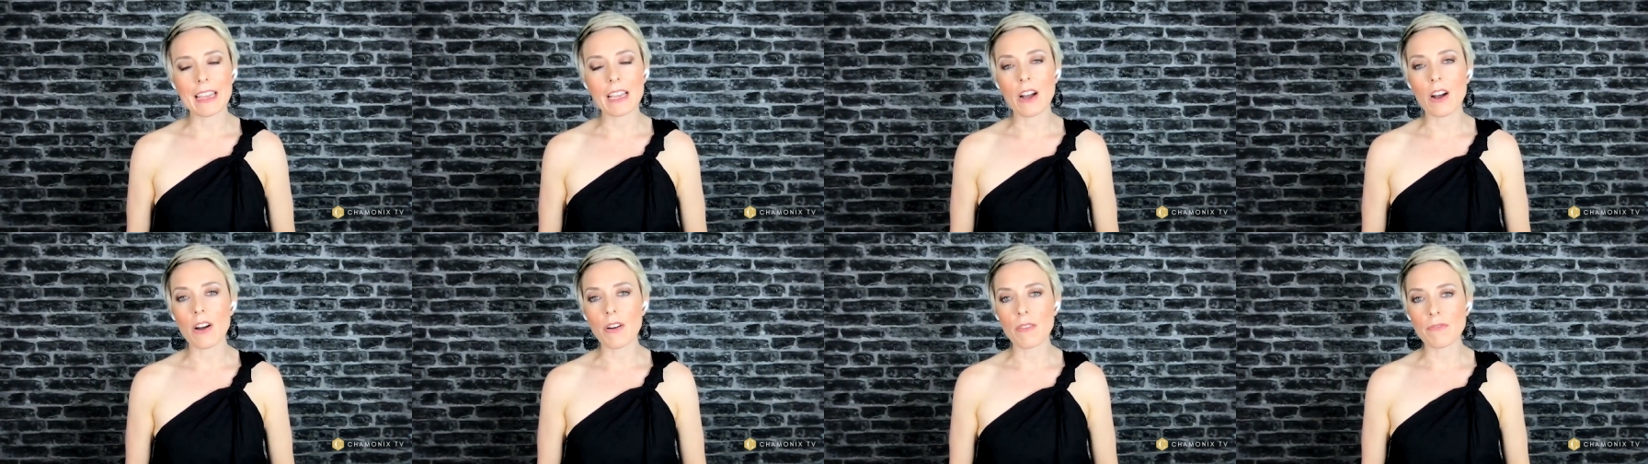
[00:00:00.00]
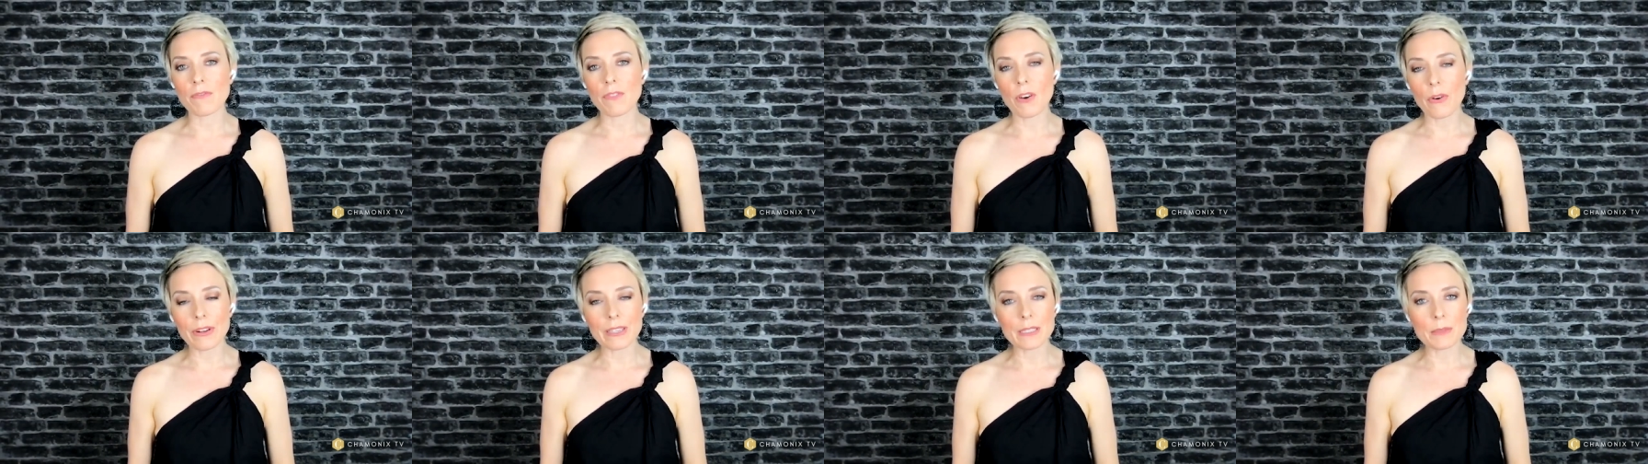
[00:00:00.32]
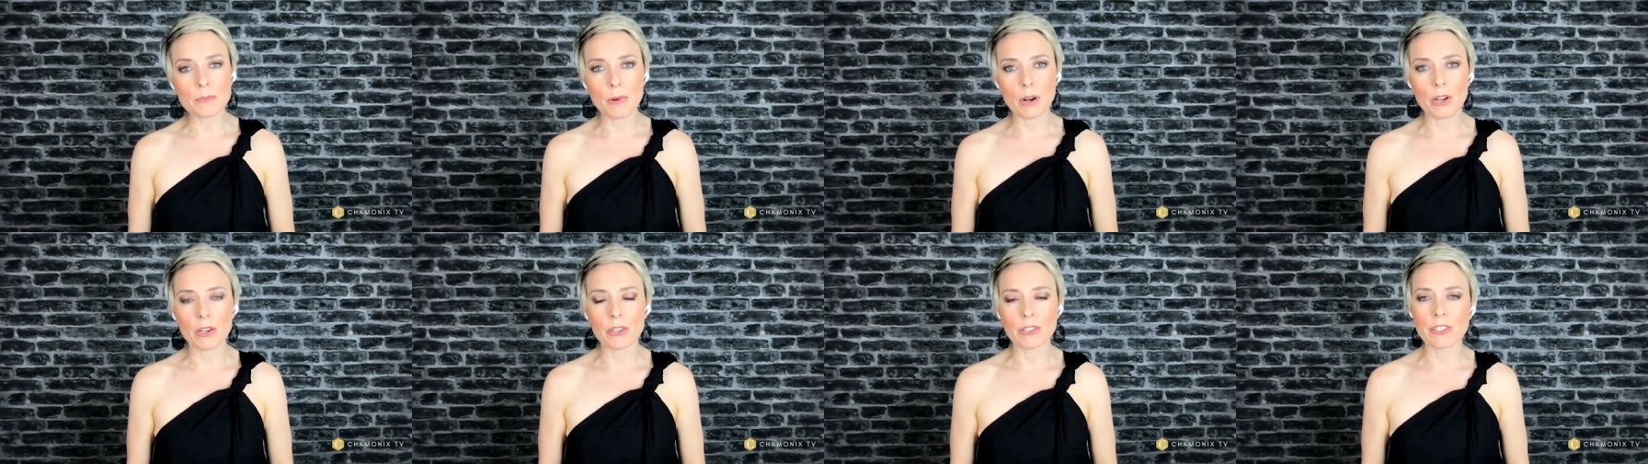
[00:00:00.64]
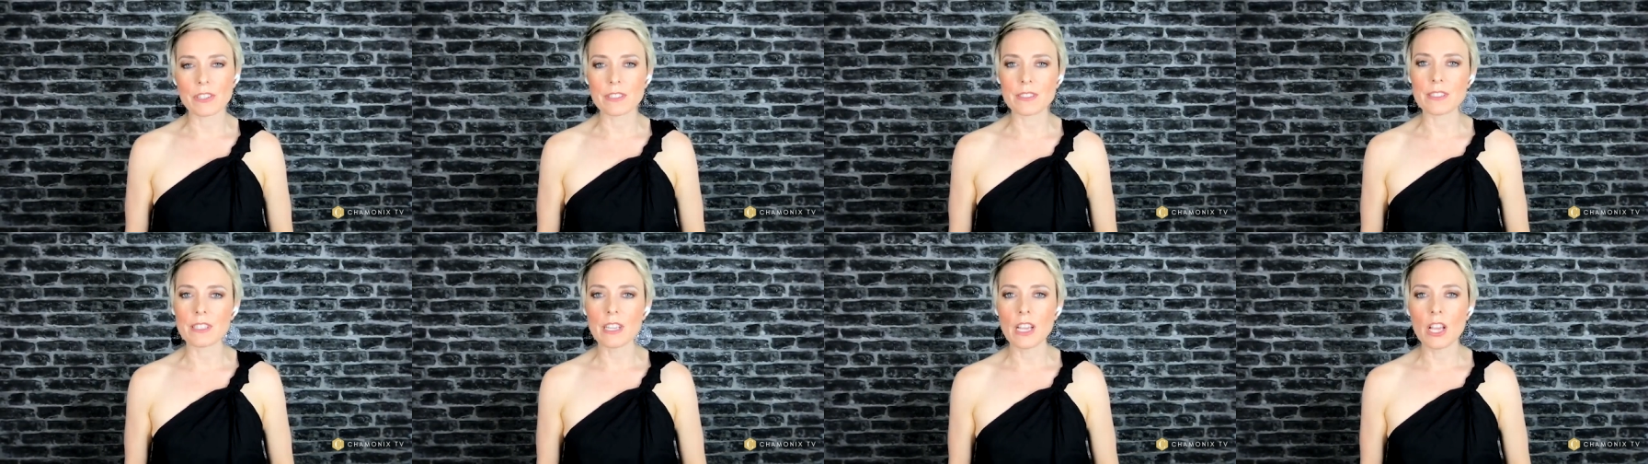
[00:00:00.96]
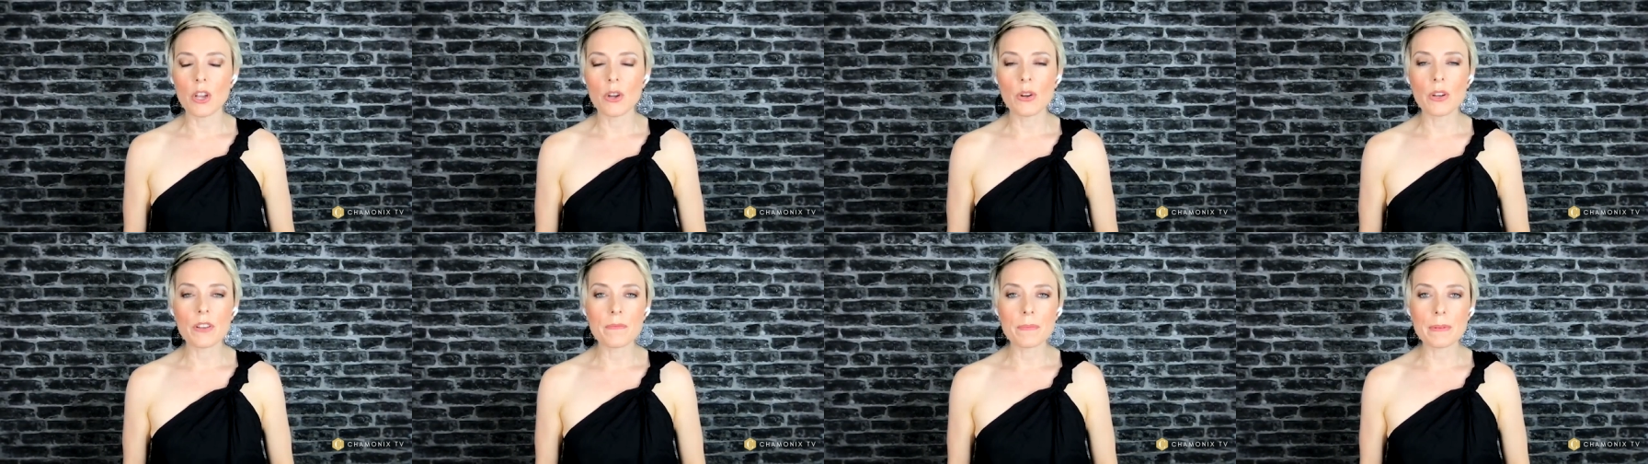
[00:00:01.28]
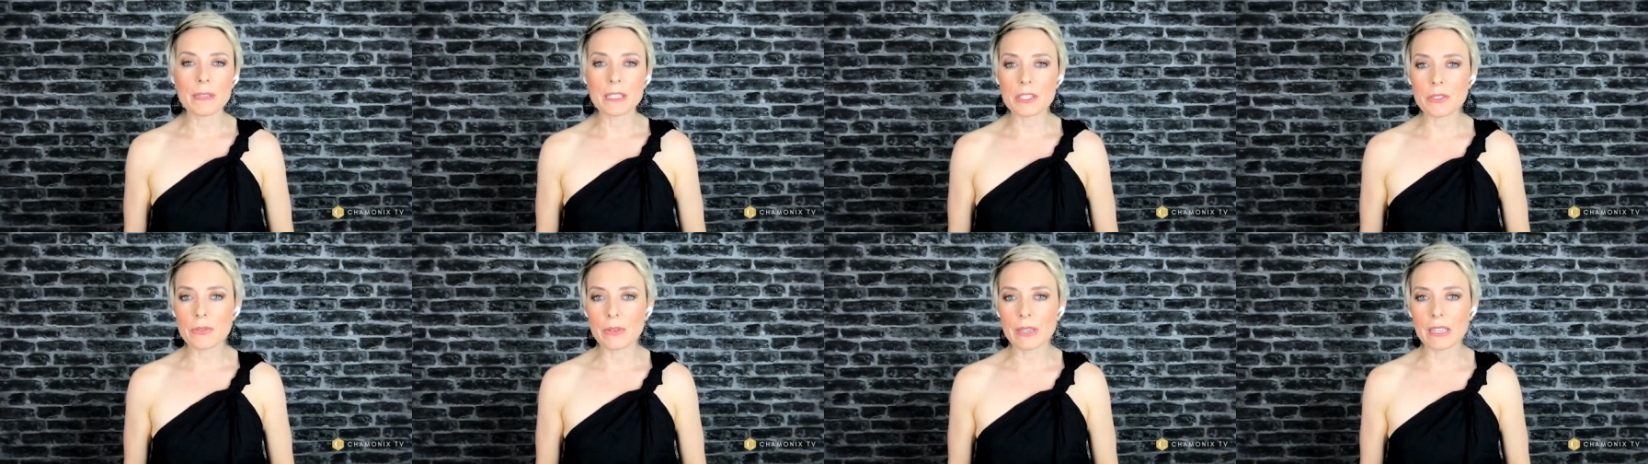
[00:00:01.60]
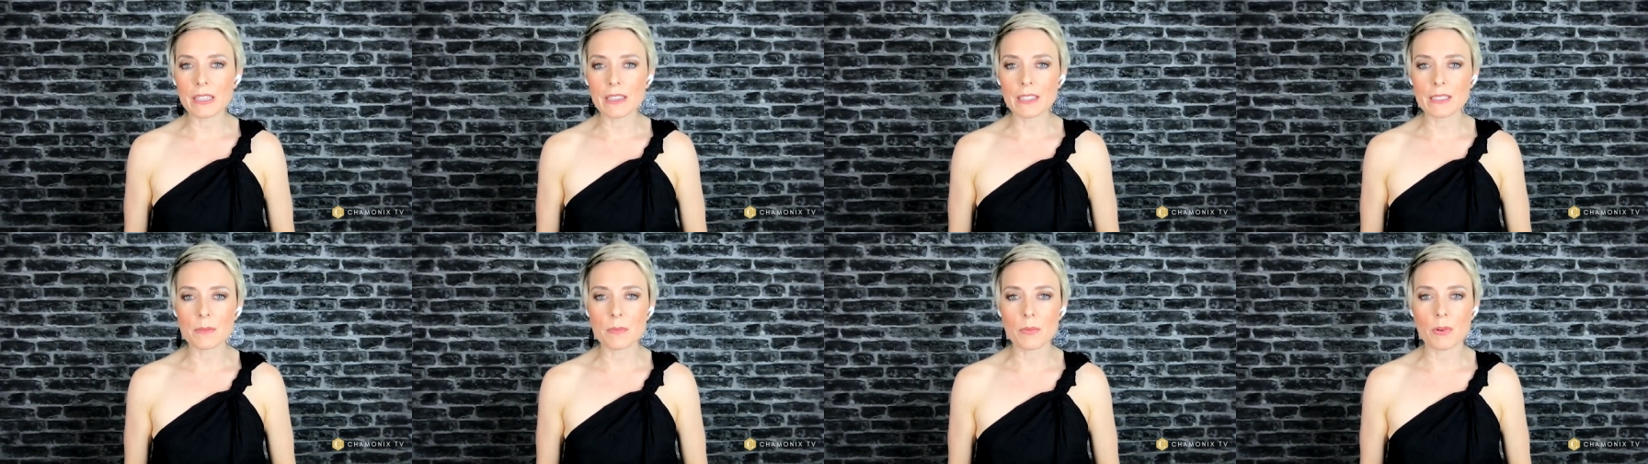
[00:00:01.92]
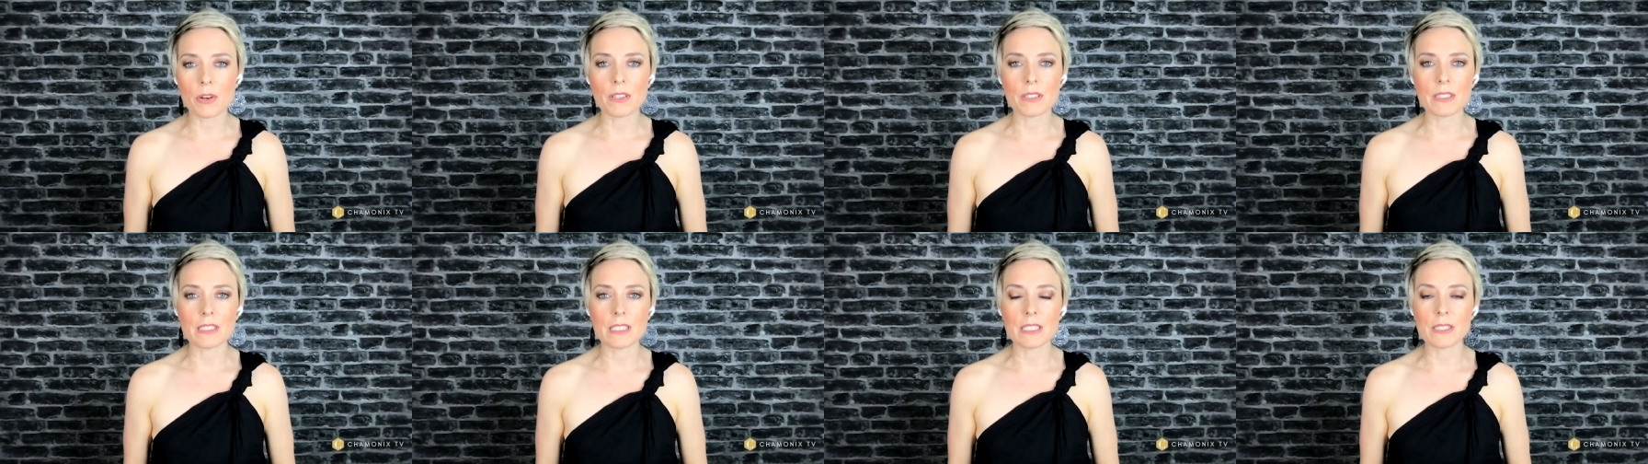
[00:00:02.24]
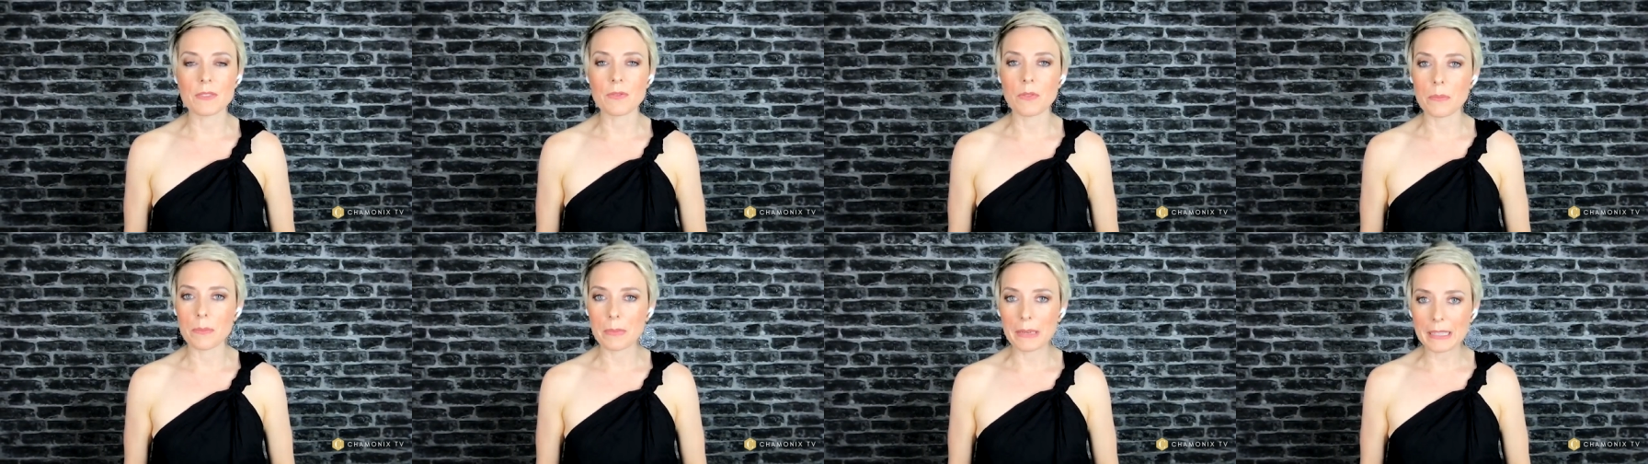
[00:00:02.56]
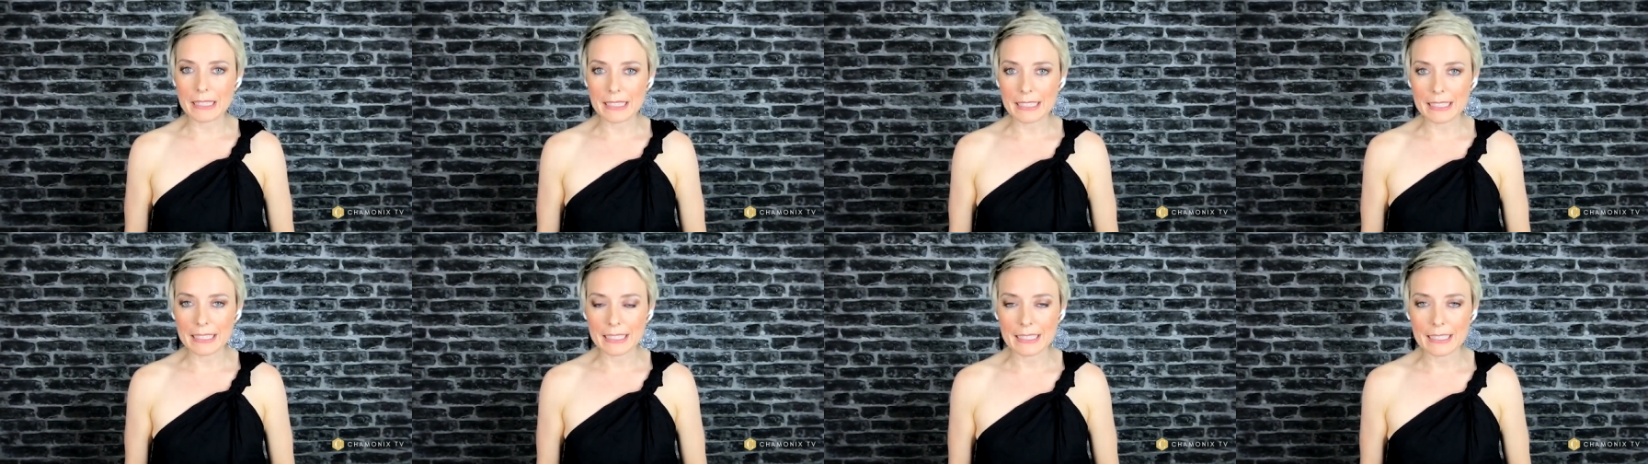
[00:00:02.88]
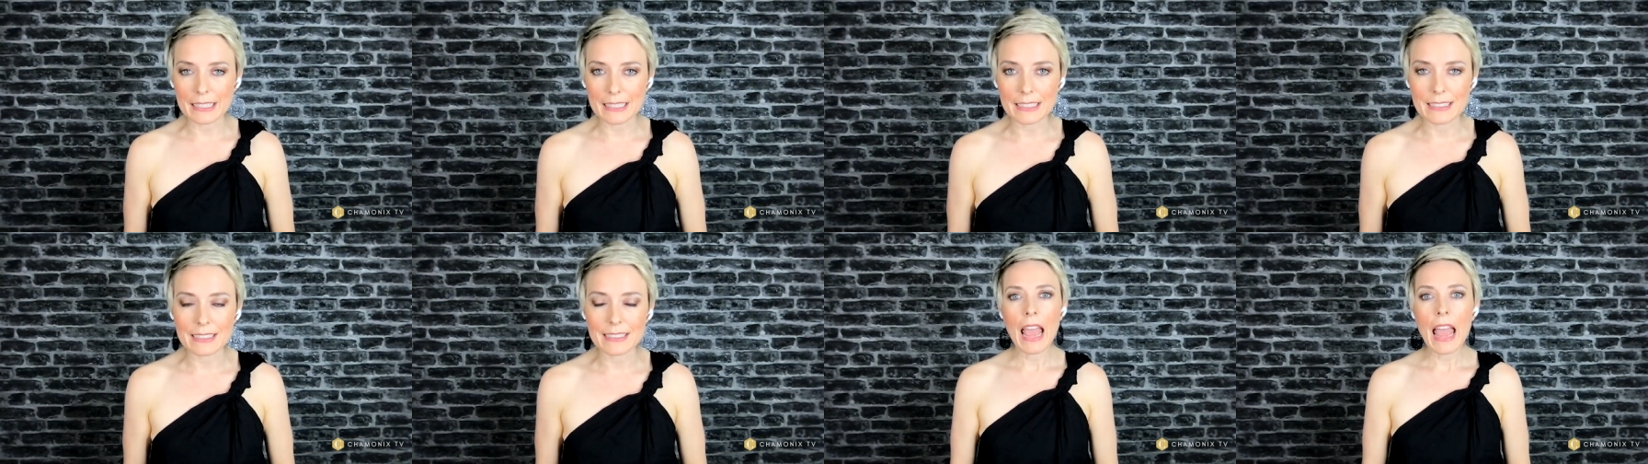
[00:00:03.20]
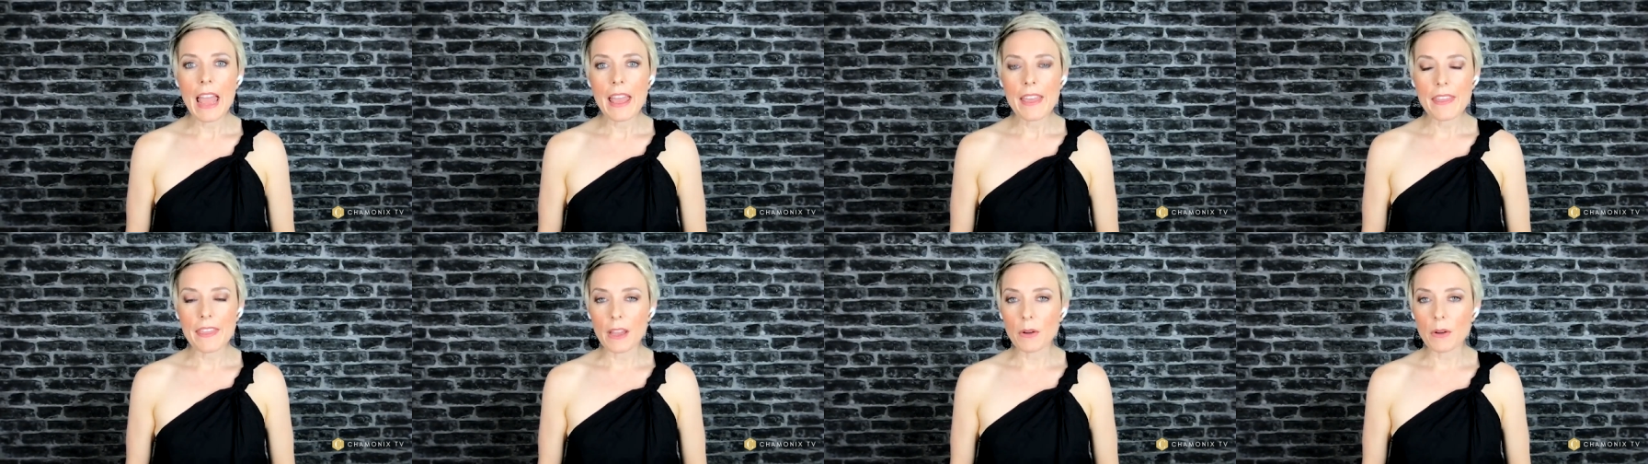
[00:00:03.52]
they are Forex brokers who have been doing this process for many years.